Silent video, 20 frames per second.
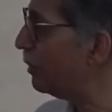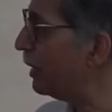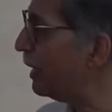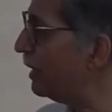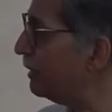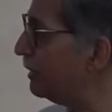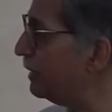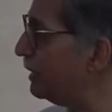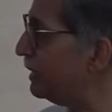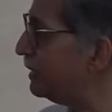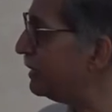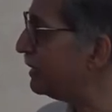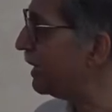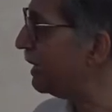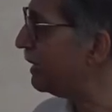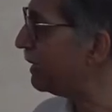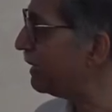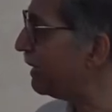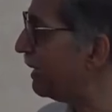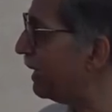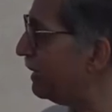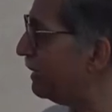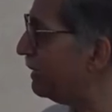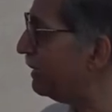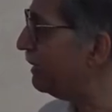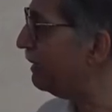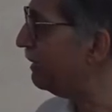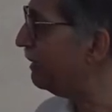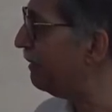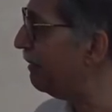where these can get
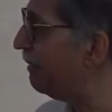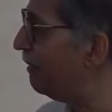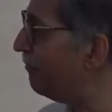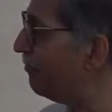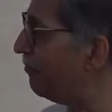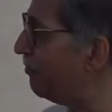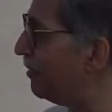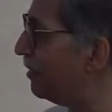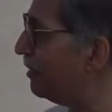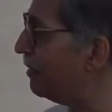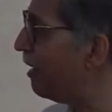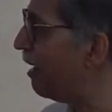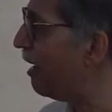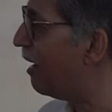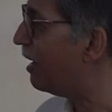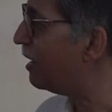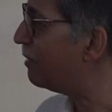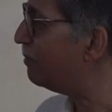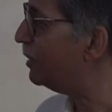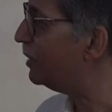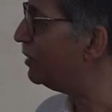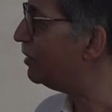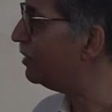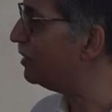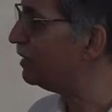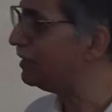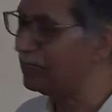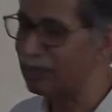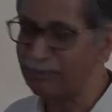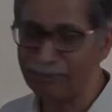different
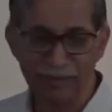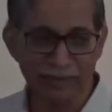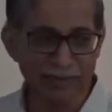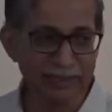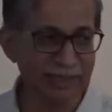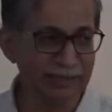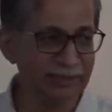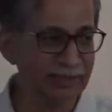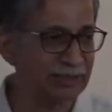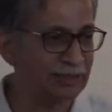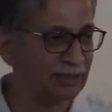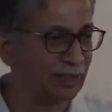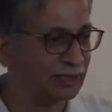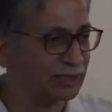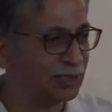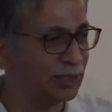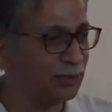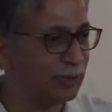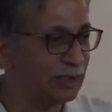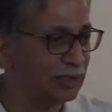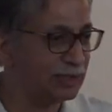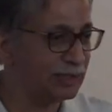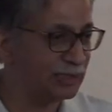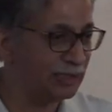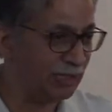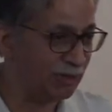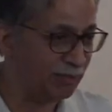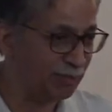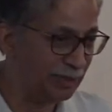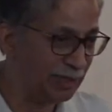arbitrary numbers and the structure will
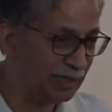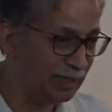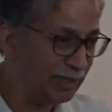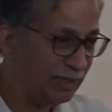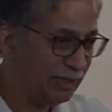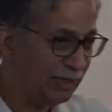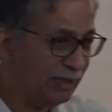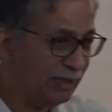still be